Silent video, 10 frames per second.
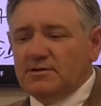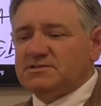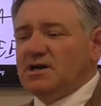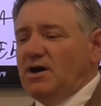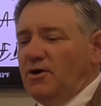
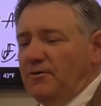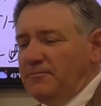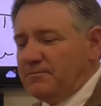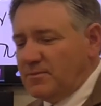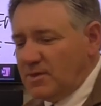So
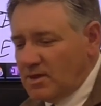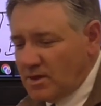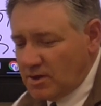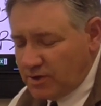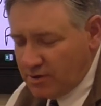
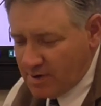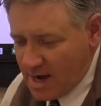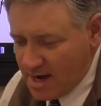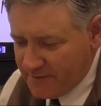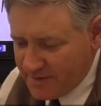you
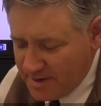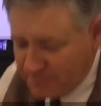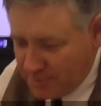have a